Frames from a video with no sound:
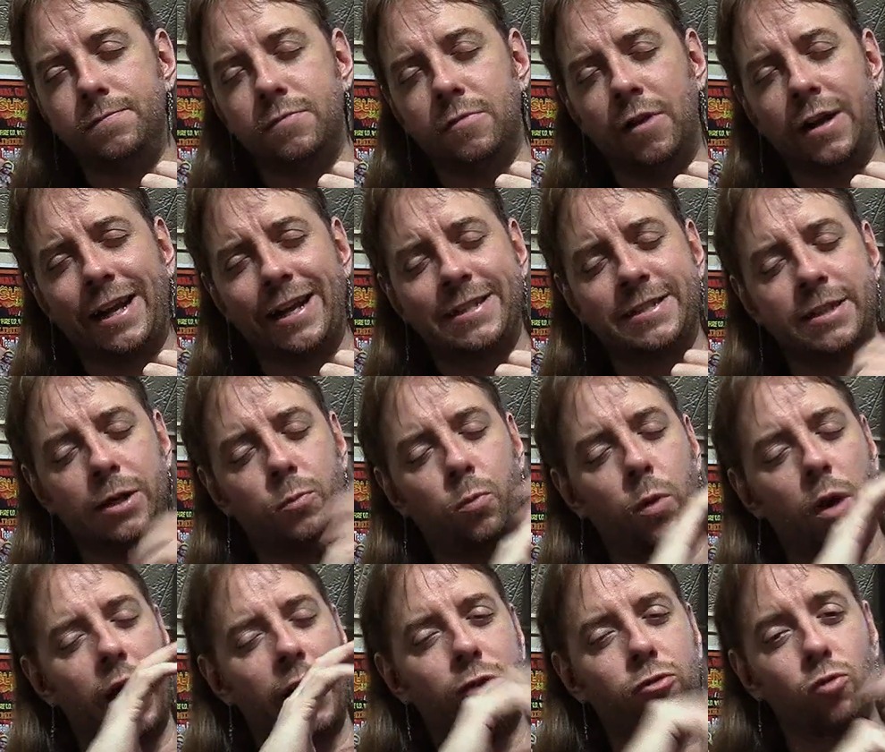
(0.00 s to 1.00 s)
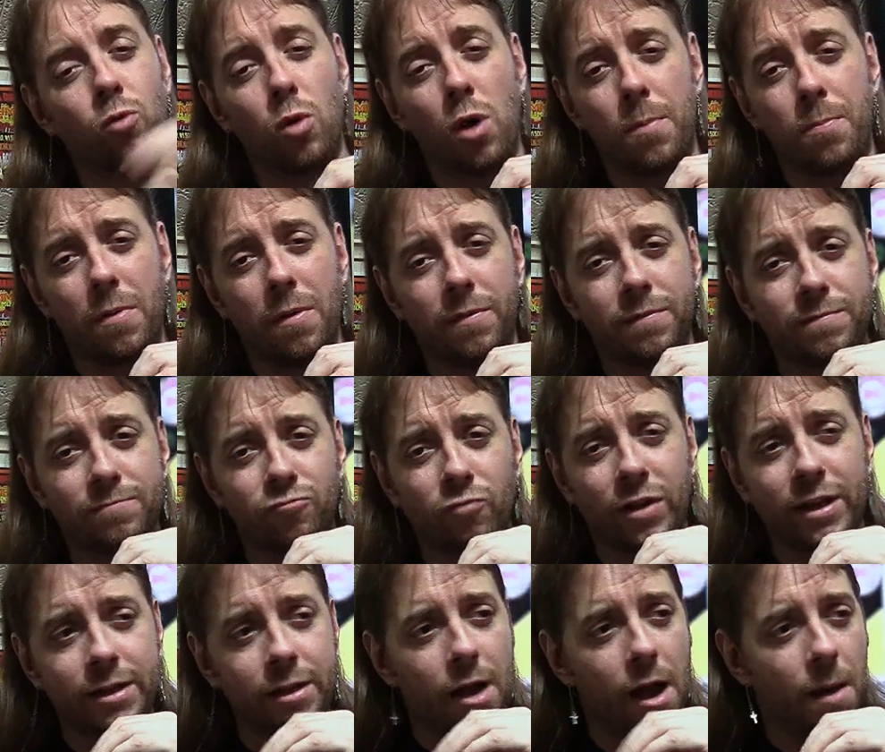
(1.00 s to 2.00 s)
Like I said, when I grew up
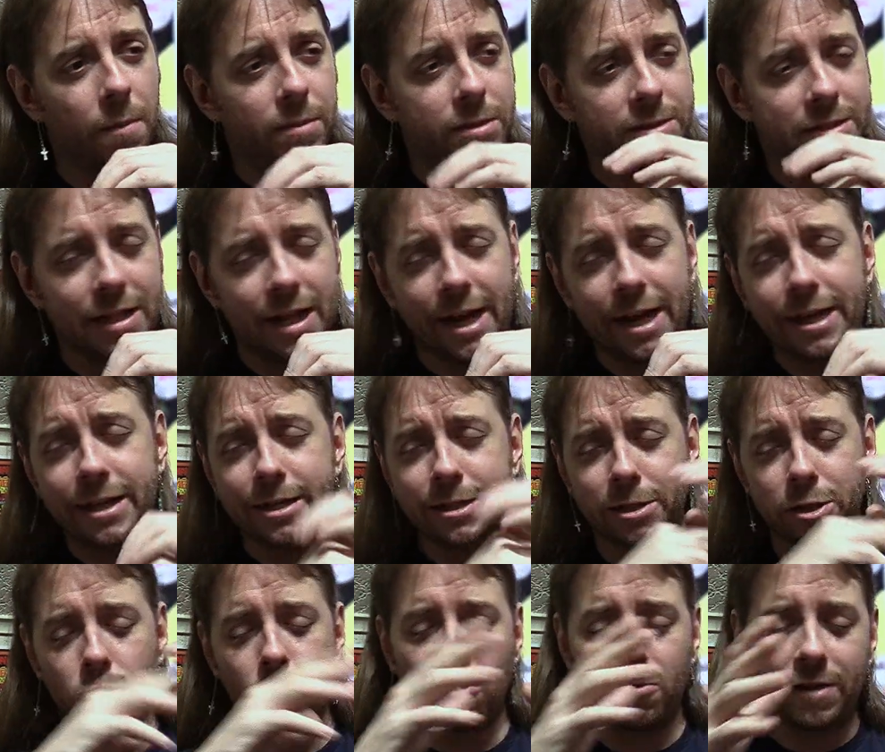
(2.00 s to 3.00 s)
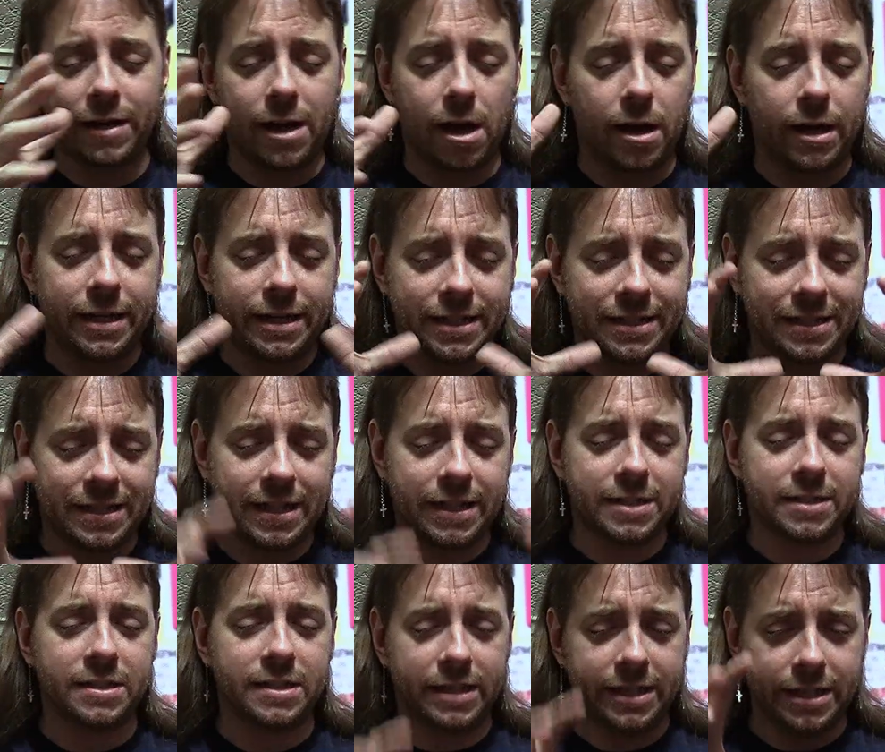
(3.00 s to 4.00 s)
reading comics in the 80s and early 90s,
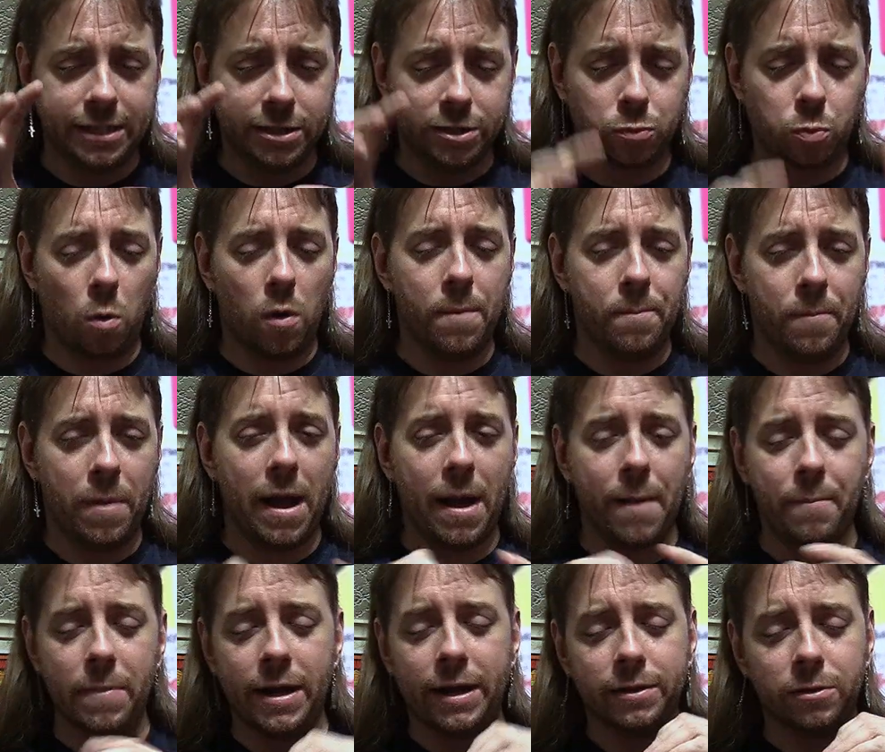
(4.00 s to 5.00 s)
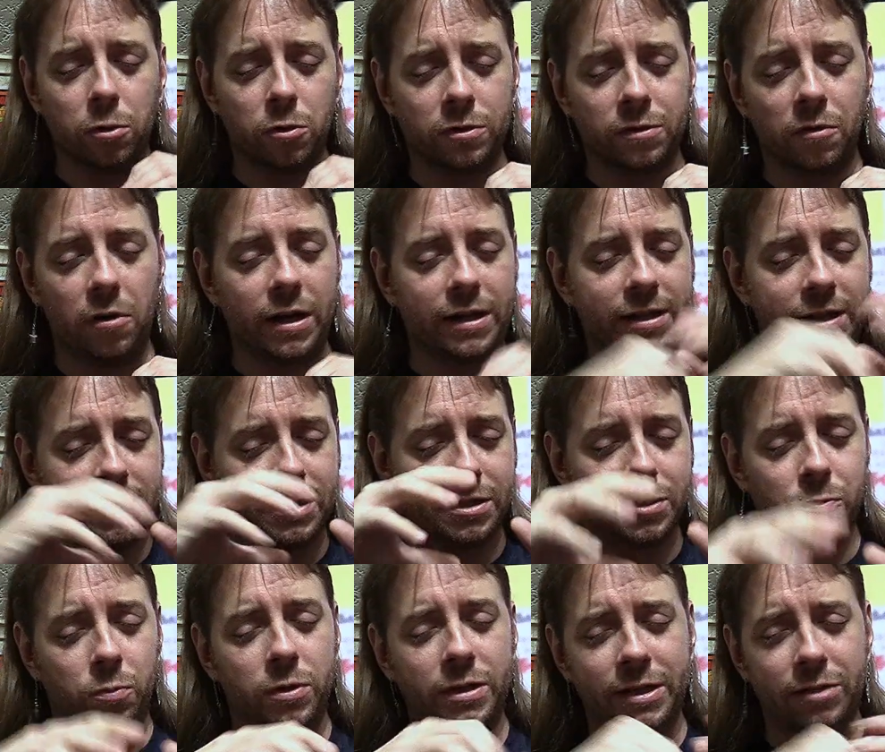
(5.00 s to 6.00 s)
this is what Batman looked like. This is
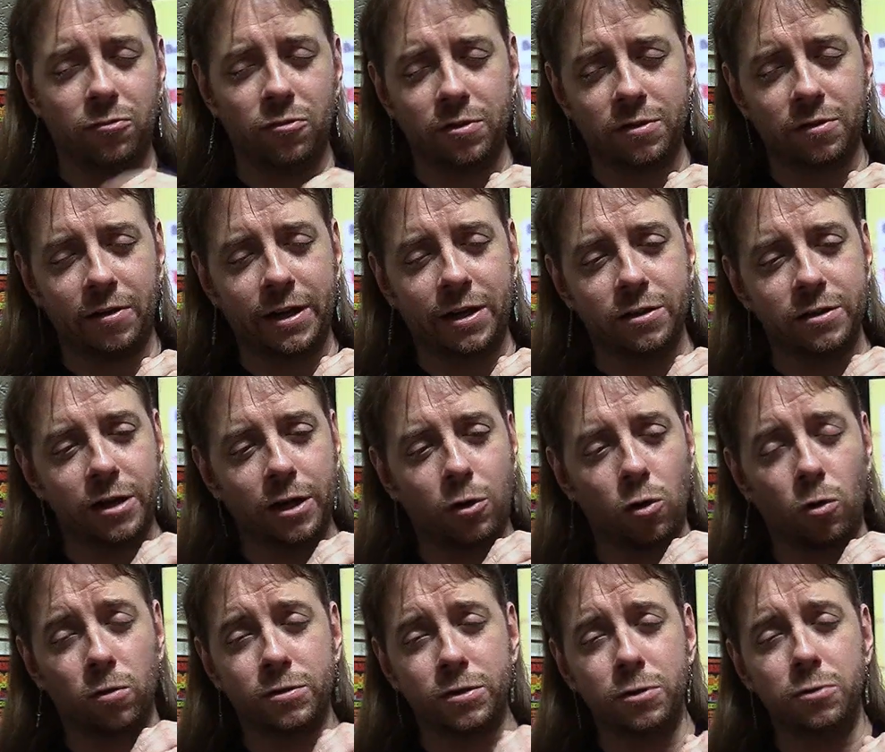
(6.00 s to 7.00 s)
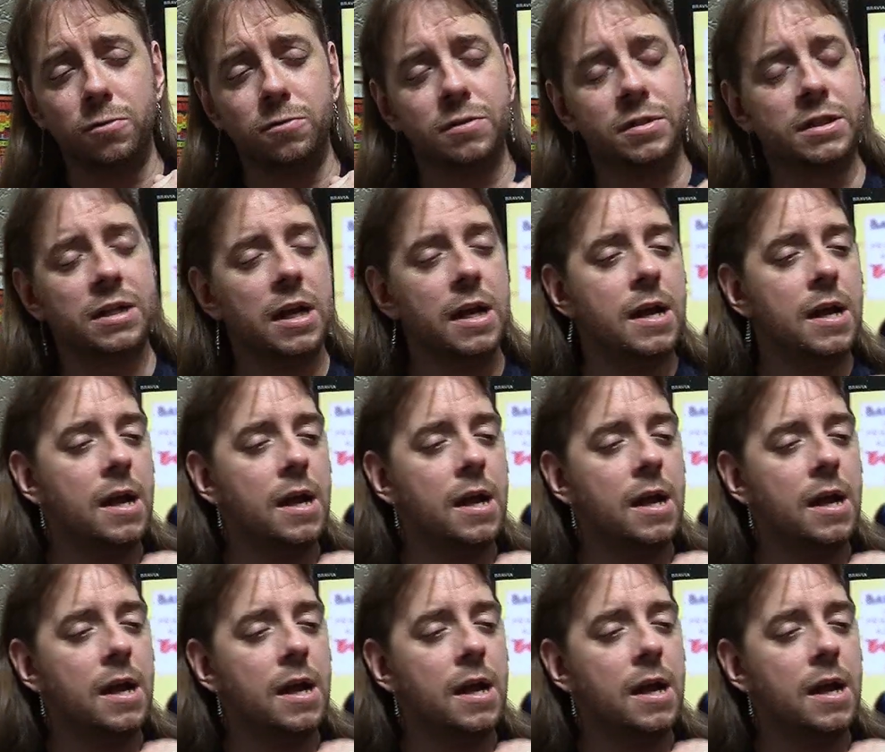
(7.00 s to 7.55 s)
what he looked like on the cartoons.